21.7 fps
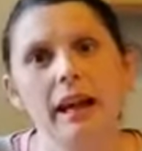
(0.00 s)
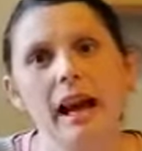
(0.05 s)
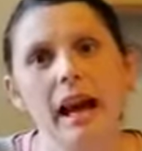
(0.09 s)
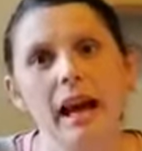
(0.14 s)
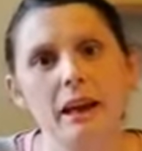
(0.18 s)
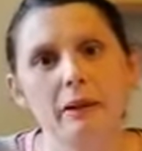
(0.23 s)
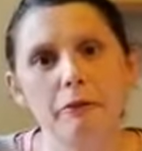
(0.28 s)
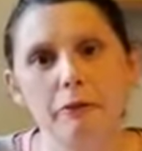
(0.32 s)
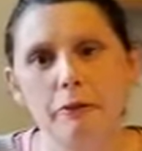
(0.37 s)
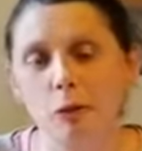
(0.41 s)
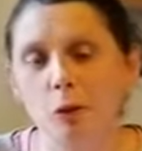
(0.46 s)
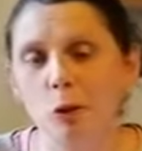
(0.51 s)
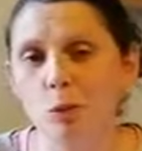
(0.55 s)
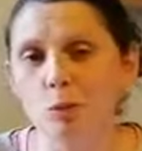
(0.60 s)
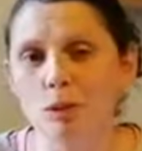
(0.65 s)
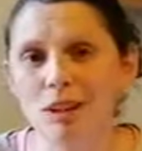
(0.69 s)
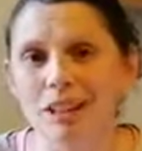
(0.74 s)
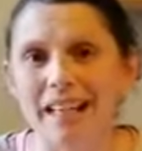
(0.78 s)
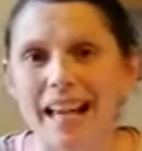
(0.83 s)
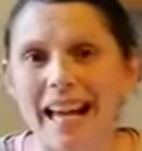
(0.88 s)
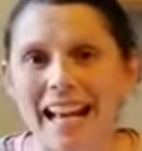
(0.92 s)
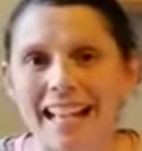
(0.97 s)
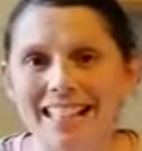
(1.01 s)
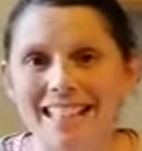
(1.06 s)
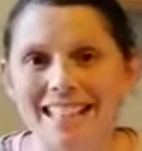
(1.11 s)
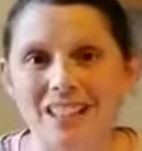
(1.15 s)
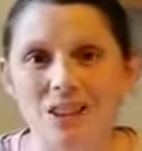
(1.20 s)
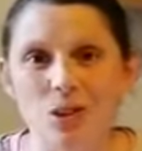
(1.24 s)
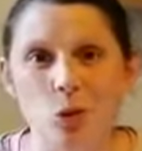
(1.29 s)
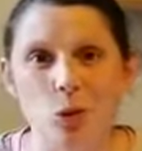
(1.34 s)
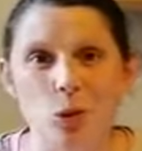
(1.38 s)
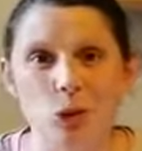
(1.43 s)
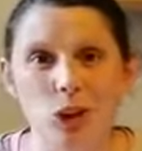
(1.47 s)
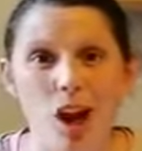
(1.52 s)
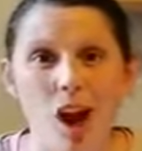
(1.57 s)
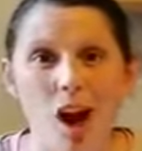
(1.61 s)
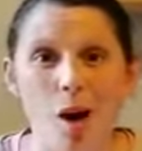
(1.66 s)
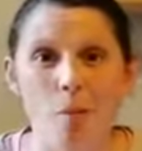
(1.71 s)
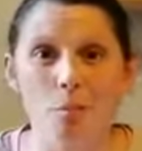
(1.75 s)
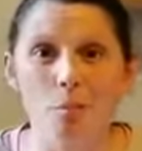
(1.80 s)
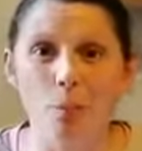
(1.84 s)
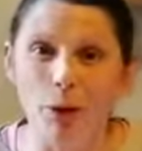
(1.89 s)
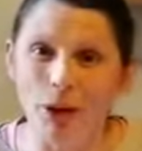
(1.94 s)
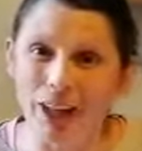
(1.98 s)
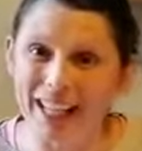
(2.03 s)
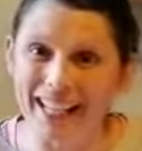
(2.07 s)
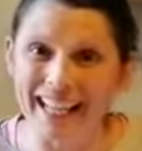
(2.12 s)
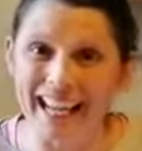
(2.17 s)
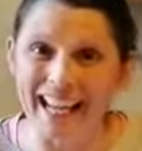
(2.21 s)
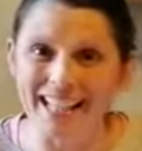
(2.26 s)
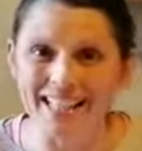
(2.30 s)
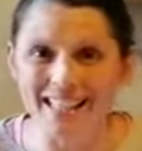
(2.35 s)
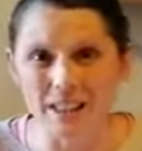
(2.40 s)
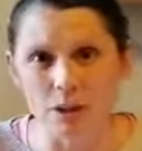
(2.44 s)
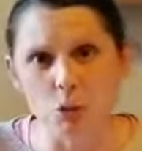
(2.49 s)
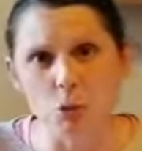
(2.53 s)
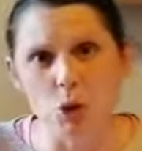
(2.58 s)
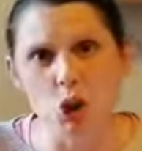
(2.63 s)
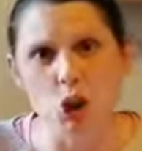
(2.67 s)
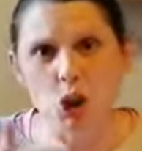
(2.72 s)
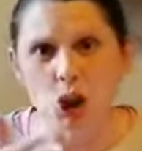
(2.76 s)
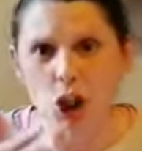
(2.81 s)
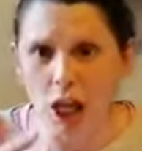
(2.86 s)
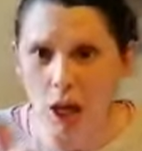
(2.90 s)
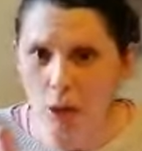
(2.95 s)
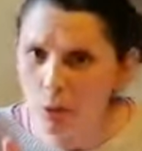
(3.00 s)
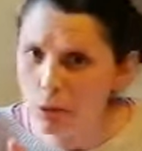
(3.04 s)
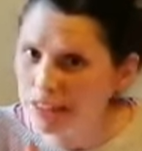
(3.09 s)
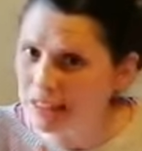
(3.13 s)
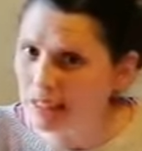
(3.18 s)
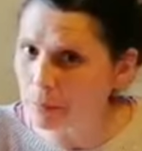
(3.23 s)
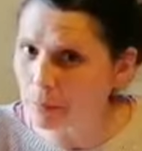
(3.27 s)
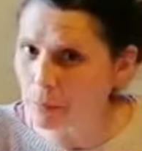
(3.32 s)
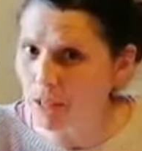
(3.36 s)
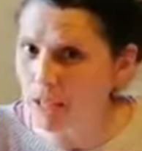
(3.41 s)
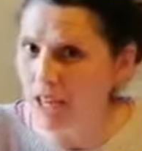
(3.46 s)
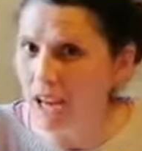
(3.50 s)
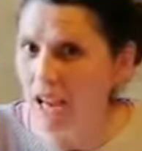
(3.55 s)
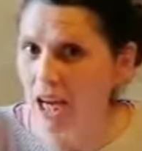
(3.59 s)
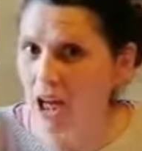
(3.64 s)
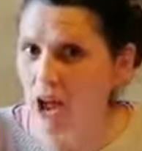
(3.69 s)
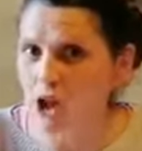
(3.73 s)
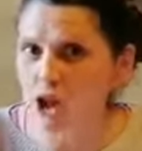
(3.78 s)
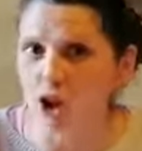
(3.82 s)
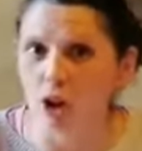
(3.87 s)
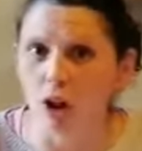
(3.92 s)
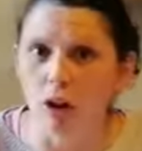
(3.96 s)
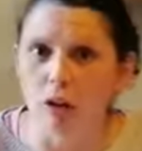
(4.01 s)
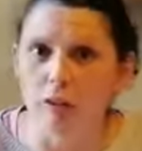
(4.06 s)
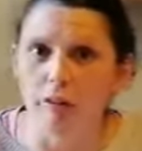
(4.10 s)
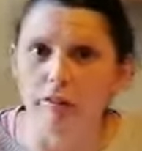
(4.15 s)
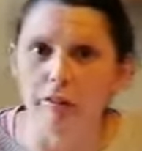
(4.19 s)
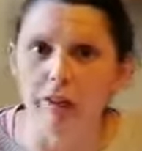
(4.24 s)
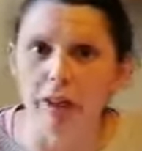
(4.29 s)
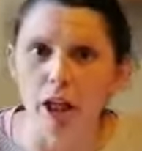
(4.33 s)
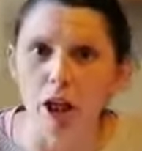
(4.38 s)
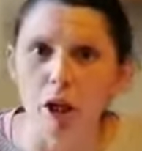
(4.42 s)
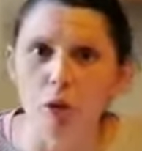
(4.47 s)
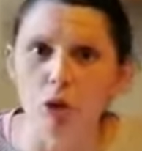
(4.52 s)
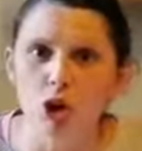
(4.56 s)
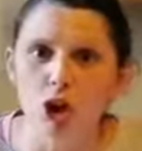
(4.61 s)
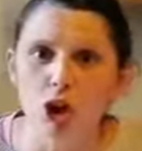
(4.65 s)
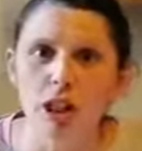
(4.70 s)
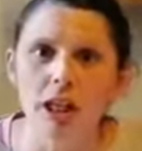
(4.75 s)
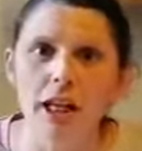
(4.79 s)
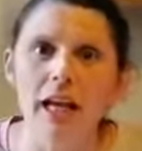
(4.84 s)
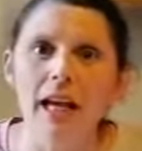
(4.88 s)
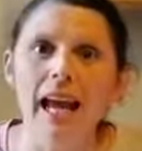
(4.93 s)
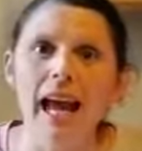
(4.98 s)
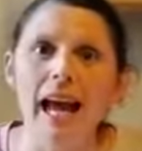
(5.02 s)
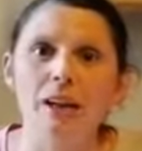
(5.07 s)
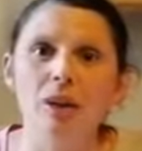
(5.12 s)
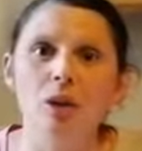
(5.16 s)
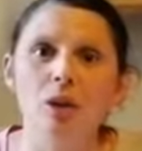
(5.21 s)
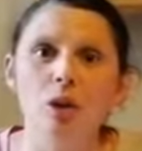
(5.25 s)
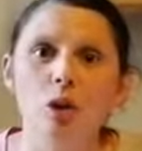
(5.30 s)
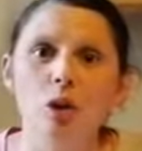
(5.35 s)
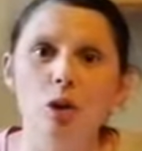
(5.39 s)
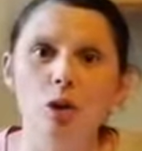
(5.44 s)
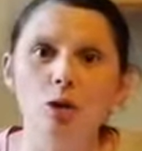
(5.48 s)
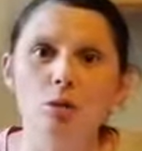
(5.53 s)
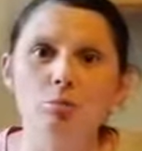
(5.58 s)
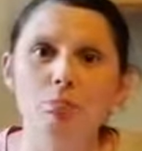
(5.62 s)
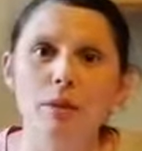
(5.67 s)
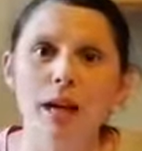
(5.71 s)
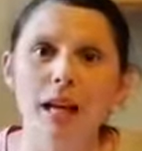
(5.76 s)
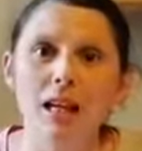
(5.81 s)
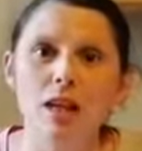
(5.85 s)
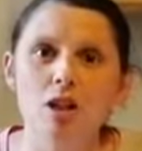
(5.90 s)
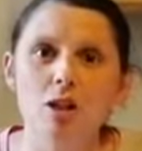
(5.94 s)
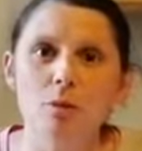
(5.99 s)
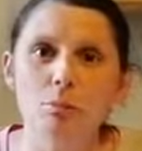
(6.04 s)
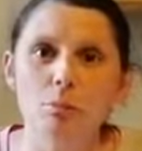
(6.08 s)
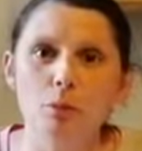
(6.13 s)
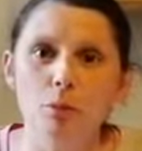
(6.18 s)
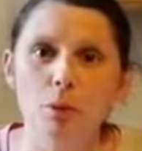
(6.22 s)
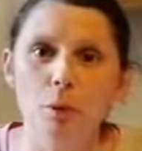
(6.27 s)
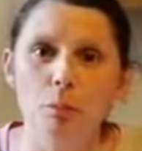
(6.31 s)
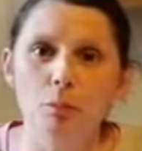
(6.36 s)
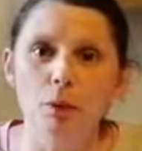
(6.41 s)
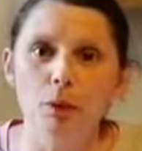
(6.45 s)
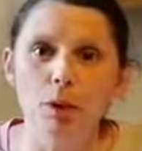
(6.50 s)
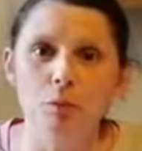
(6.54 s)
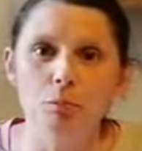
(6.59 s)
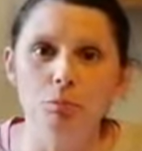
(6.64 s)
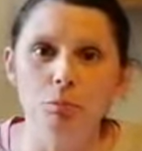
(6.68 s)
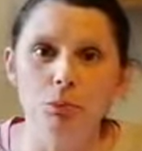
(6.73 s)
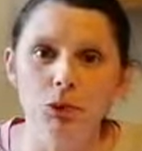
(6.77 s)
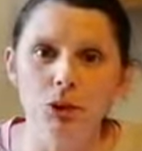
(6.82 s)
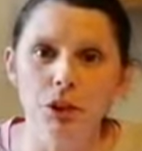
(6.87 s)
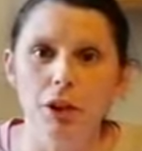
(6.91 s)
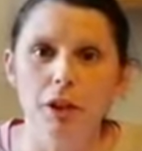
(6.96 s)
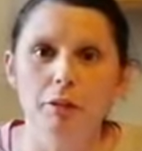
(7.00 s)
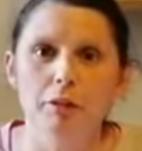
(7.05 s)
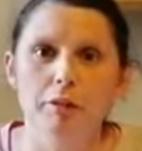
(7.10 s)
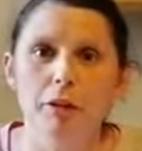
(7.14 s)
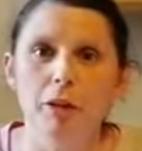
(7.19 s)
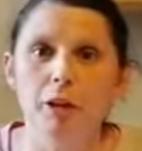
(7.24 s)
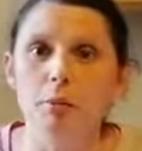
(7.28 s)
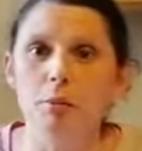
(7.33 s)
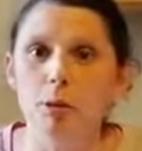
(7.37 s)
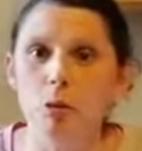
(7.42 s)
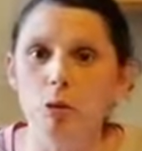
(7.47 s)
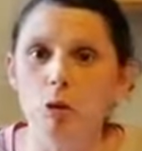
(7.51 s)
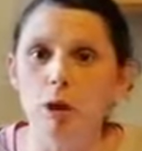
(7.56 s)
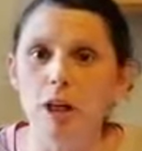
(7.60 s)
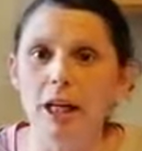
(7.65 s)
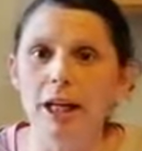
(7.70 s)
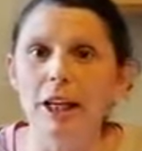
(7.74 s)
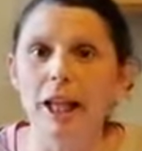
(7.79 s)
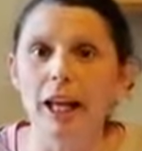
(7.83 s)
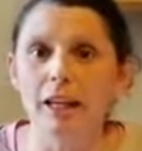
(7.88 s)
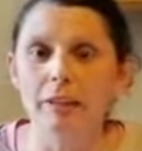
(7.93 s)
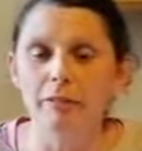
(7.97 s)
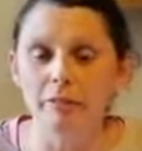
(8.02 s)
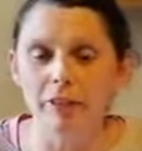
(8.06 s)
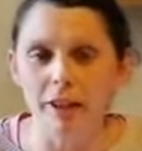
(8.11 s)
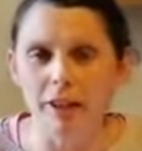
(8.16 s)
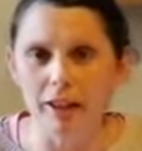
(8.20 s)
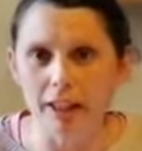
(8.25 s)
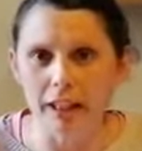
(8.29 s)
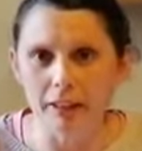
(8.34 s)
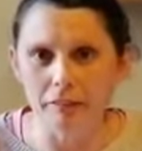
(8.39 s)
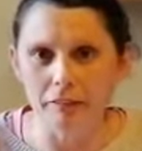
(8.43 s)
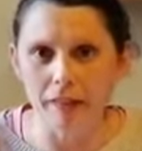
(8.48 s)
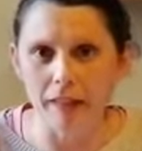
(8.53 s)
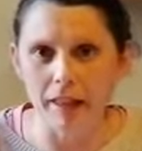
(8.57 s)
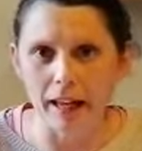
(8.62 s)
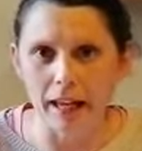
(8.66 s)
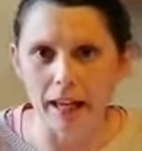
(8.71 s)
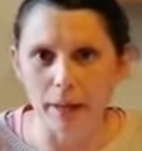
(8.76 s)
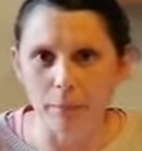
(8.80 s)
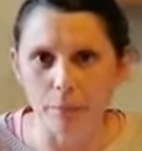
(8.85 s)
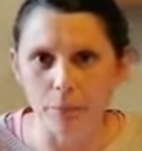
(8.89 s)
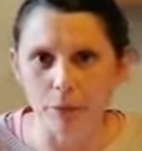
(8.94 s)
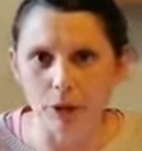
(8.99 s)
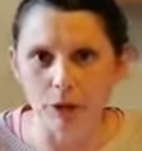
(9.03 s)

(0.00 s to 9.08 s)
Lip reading: and it forms an acid called carbonic acid, which lowers the pH of the ocean and can cause major problems for the marine life that live there.